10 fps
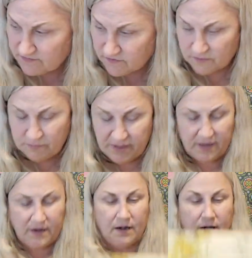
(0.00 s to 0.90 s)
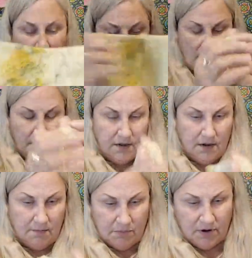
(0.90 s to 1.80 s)
for the pair
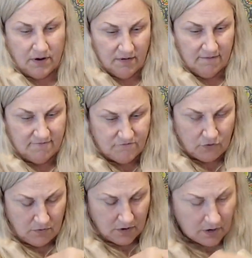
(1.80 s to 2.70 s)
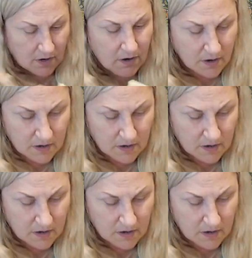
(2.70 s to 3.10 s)
number four.